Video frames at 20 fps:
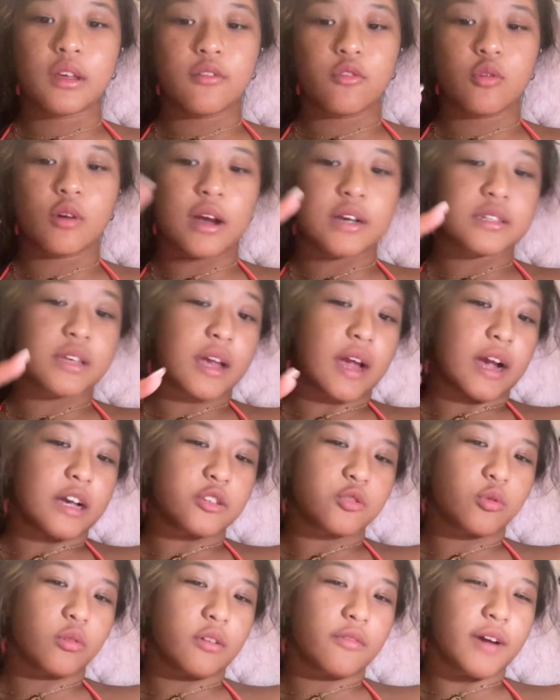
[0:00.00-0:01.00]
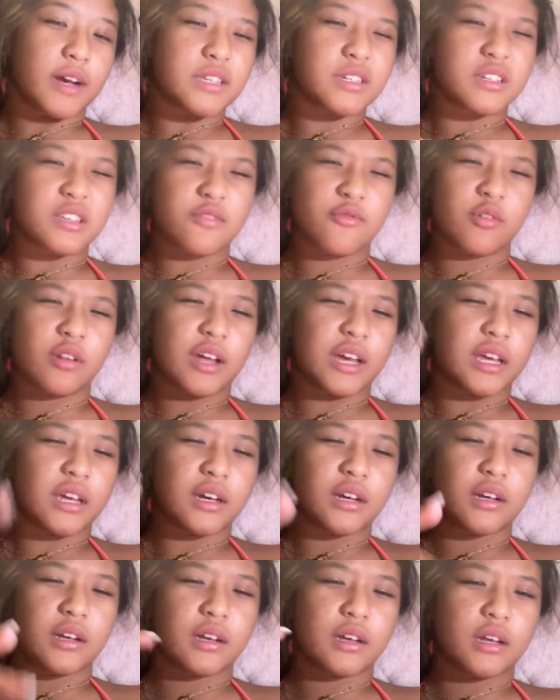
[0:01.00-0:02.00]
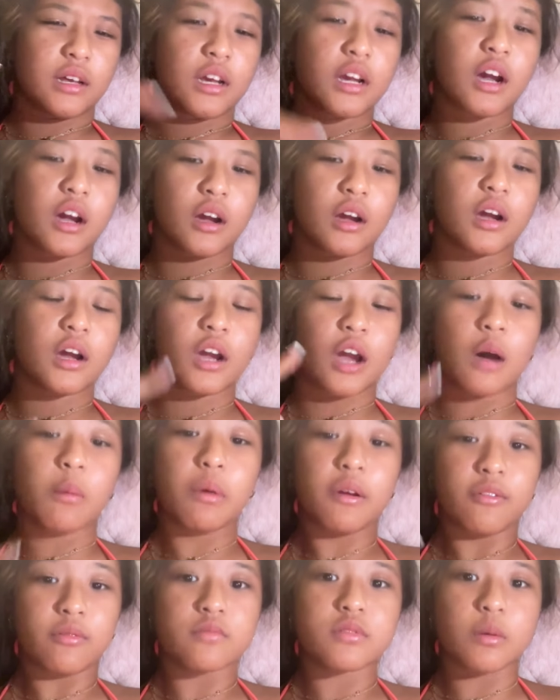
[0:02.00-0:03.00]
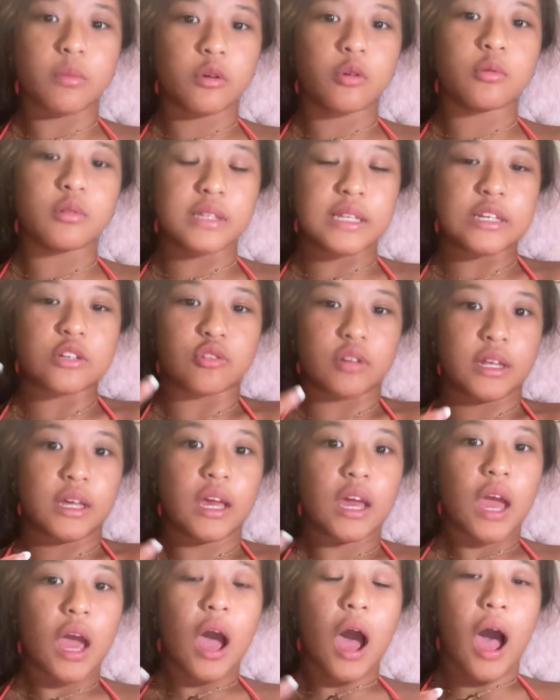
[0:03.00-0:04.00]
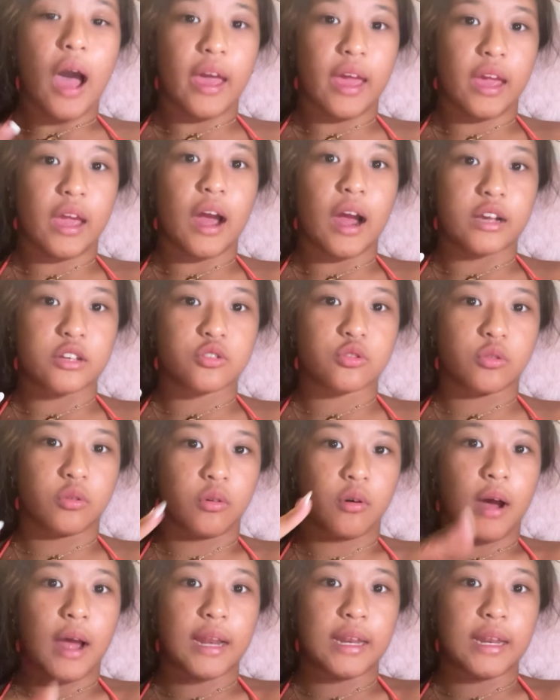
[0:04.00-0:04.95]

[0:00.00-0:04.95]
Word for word: give you guys like high school advice because I feel like coming from someone who's literally I hate high school.